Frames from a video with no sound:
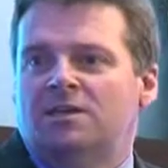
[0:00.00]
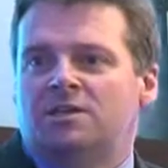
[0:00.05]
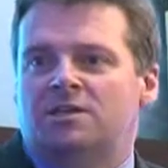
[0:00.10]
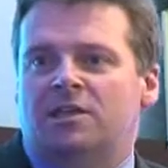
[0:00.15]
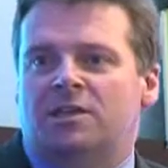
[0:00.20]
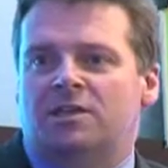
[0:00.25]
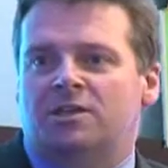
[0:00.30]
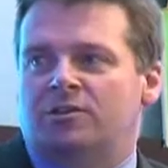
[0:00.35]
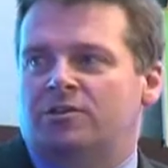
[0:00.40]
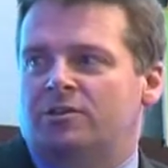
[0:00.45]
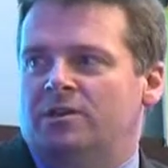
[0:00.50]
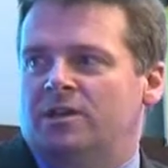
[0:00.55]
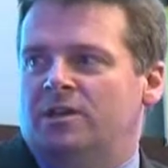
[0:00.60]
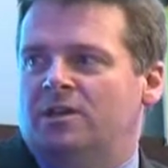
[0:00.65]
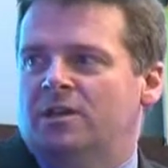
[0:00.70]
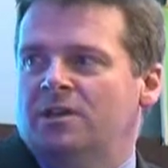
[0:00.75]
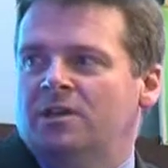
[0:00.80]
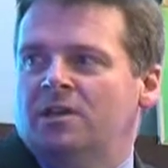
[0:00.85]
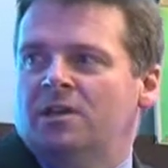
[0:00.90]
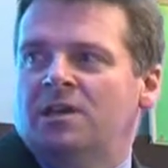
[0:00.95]
century
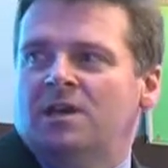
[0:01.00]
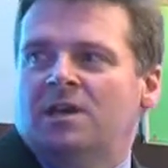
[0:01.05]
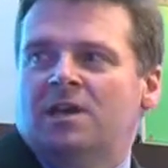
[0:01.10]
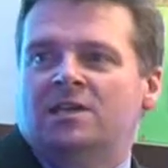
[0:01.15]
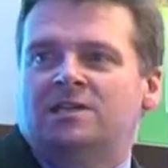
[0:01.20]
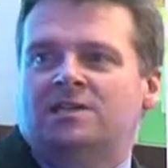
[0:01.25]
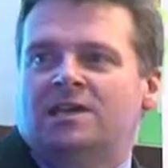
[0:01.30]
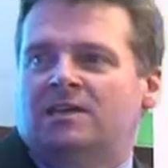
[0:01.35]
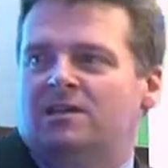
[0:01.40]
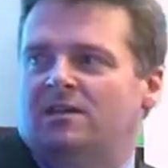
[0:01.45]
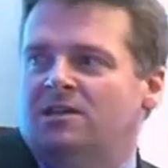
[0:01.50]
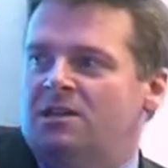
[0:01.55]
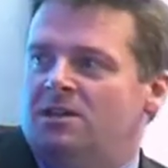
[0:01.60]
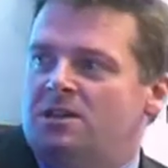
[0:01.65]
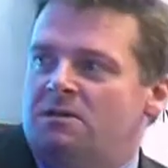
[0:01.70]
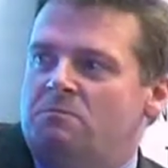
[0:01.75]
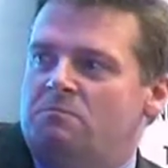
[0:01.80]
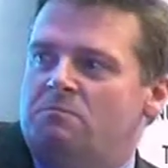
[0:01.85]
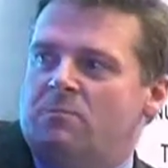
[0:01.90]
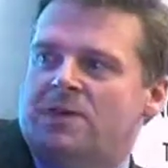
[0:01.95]
has had a
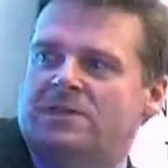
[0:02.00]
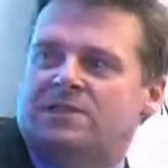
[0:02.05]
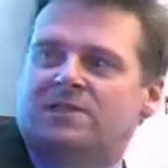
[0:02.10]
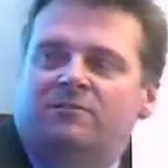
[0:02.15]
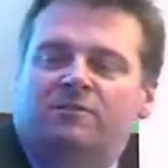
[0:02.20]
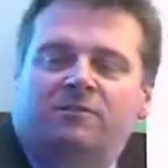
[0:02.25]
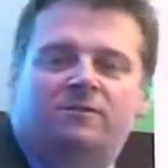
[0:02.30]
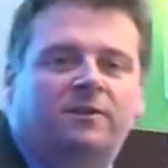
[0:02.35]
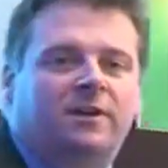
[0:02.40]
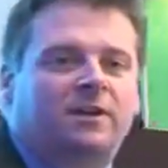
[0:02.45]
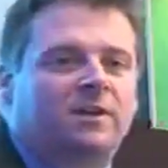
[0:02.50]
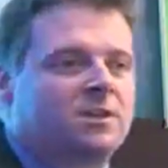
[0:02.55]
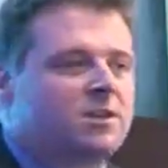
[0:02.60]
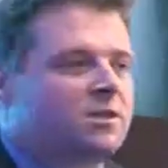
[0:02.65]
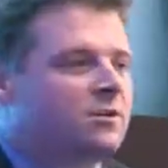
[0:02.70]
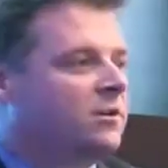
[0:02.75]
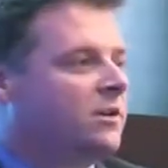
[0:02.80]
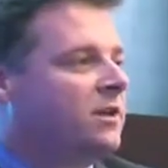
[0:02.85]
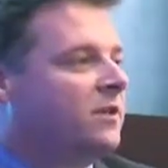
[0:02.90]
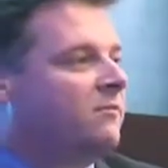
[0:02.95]
massive
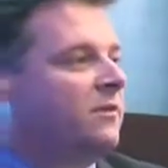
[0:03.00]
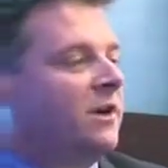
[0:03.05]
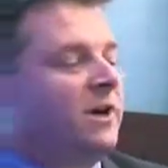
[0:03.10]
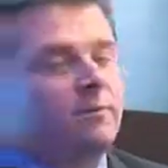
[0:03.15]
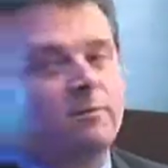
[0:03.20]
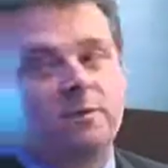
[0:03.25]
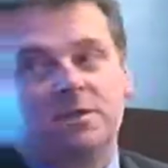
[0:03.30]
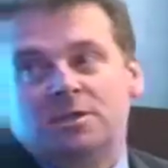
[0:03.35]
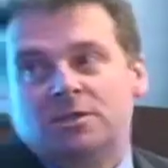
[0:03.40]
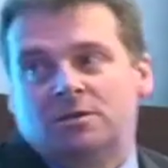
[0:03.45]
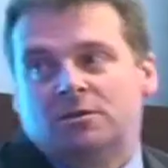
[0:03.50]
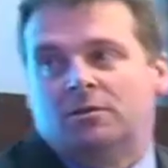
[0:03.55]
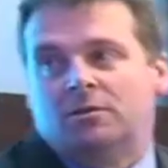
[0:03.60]
effect on the environment as a